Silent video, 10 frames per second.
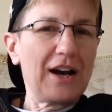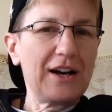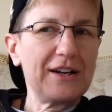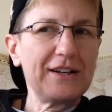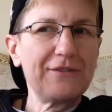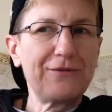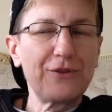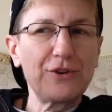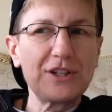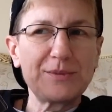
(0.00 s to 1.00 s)
uh,
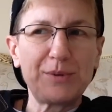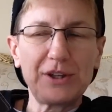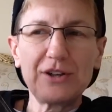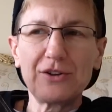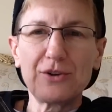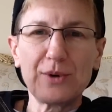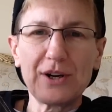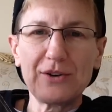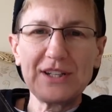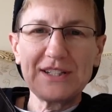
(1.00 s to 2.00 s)
for his political
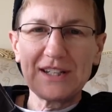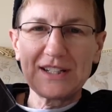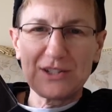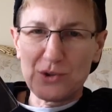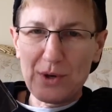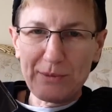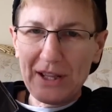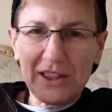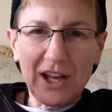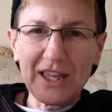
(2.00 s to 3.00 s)
career, he's extremely
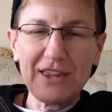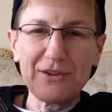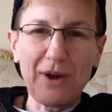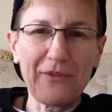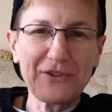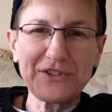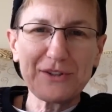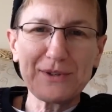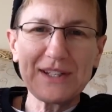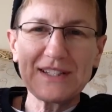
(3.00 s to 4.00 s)
lucky throughout the
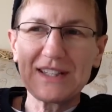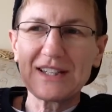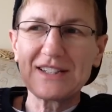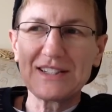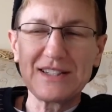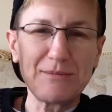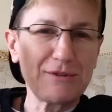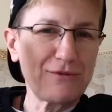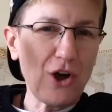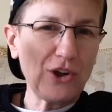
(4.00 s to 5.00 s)
series. Things just seem to
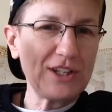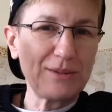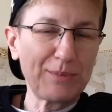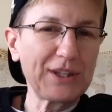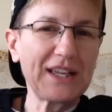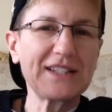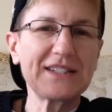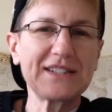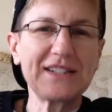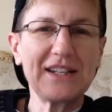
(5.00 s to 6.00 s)
fall into place
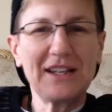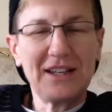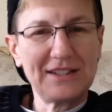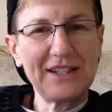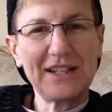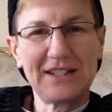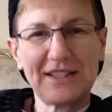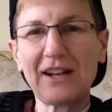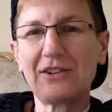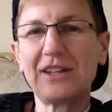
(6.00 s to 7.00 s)
as he as he gets
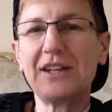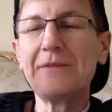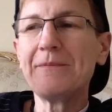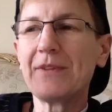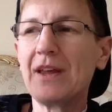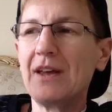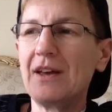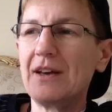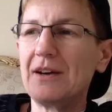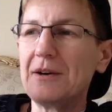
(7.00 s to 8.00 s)
settled in.
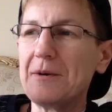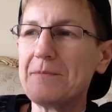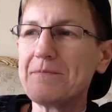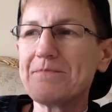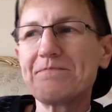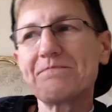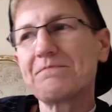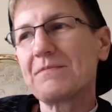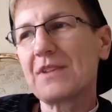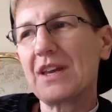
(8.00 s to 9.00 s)
Um,
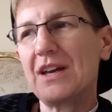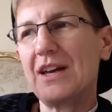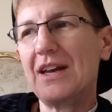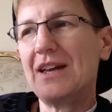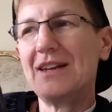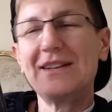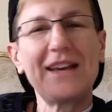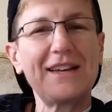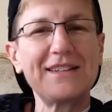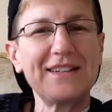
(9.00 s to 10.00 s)
and
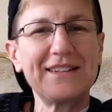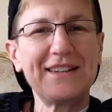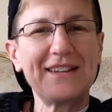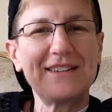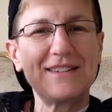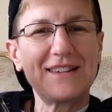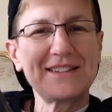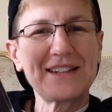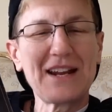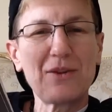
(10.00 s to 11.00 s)
yeah,
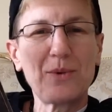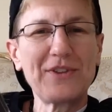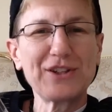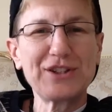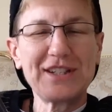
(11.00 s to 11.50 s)
that's kind of the one thing you